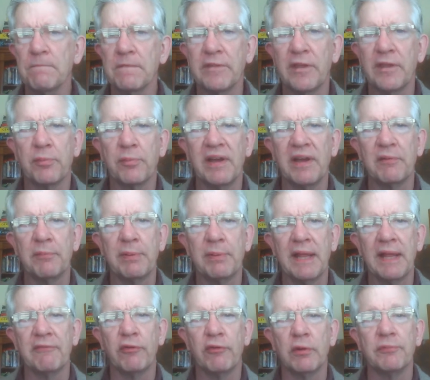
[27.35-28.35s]
They provide a
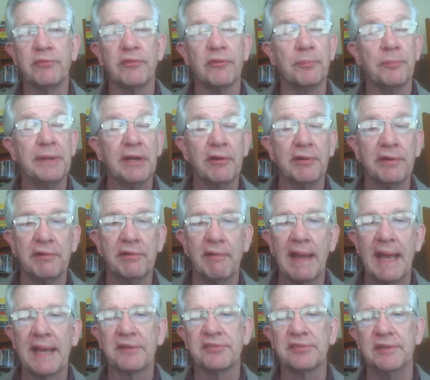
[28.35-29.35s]
platform for peer
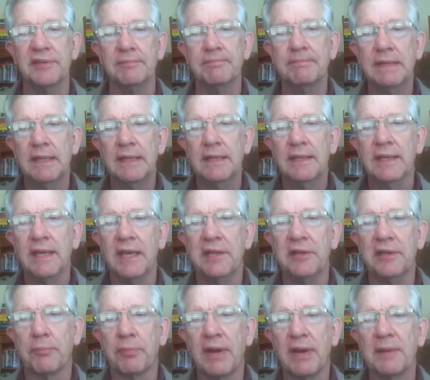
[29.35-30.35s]
interaction and
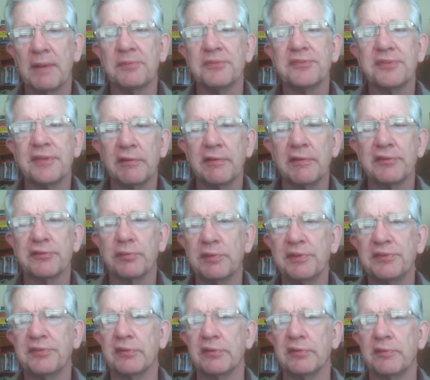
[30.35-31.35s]
to prompt serious
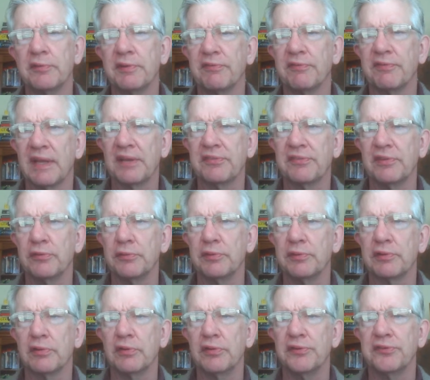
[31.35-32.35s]
research and reflection to
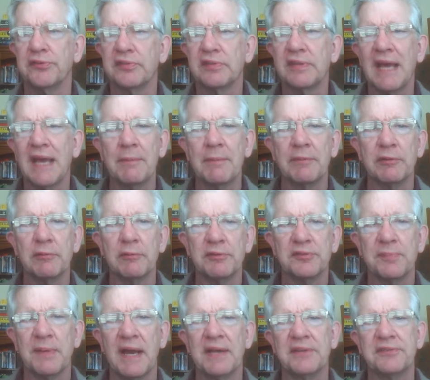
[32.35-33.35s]
encourage timely
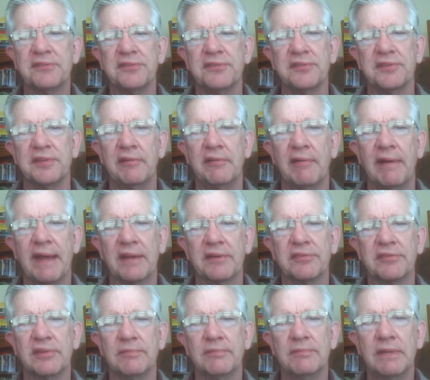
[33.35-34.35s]
responses and
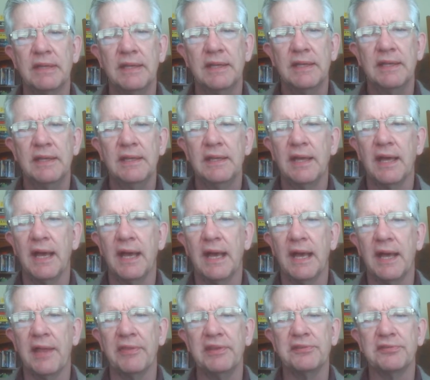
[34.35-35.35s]
interaction.
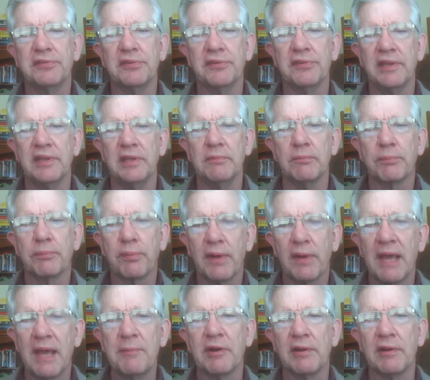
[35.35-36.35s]
These are the
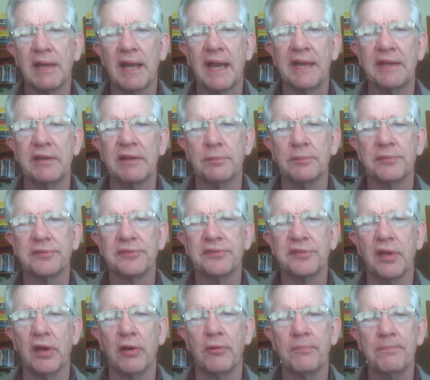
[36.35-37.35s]
primary items.
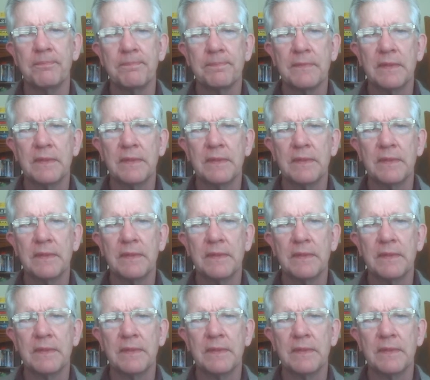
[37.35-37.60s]
So,